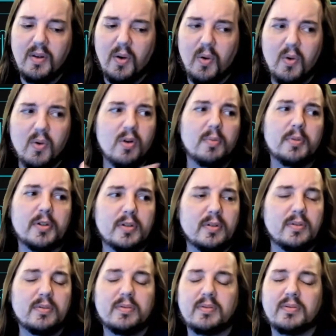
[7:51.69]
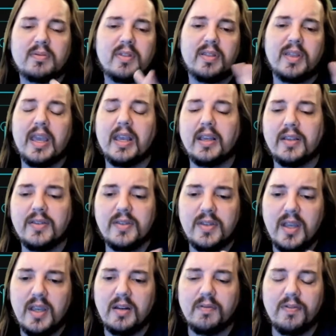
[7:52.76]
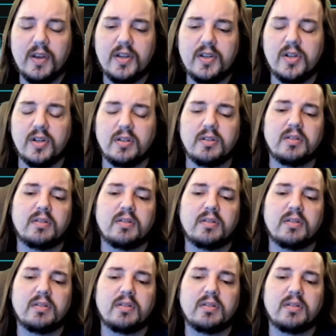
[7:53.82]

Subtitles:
horrible things in fiction.